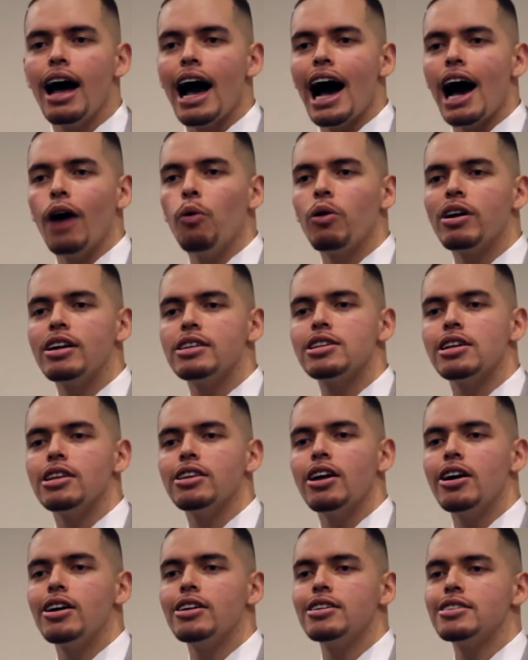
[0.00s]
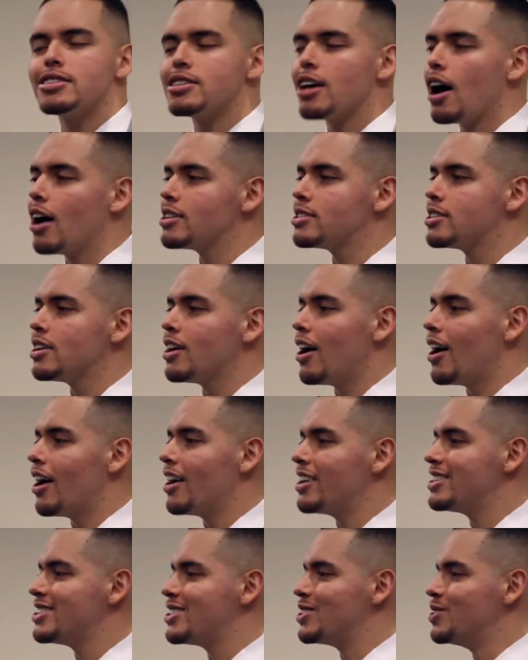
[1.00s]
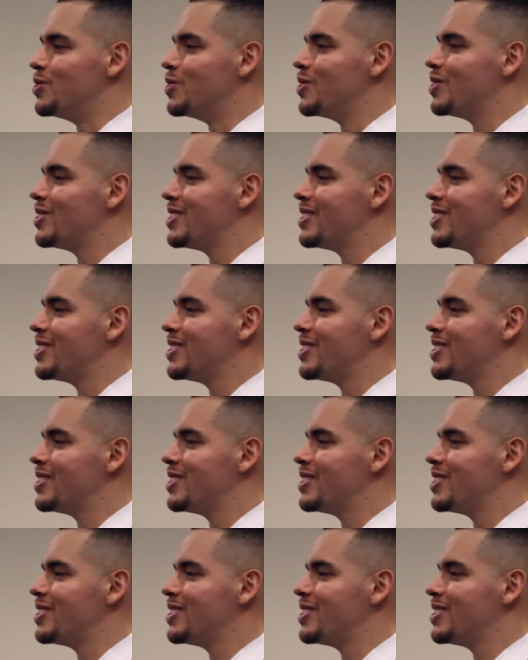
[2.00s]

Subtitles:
I wanted to learn salsa on 2.